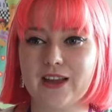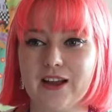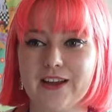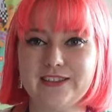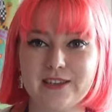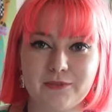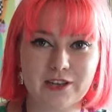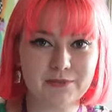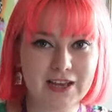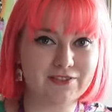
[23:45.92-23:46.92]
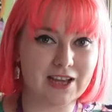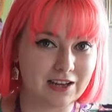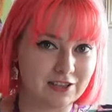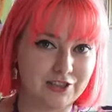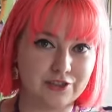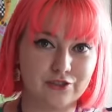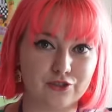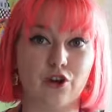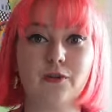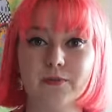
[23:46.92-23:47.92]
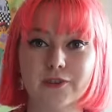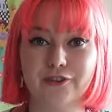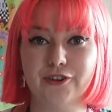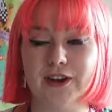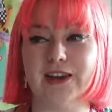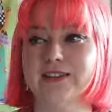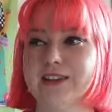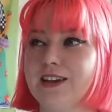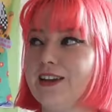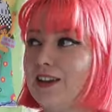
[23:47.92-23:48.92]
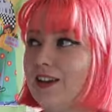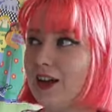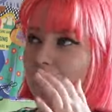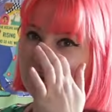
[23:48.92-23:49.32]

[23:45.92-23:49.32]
I sometimes have to actually just stop creating and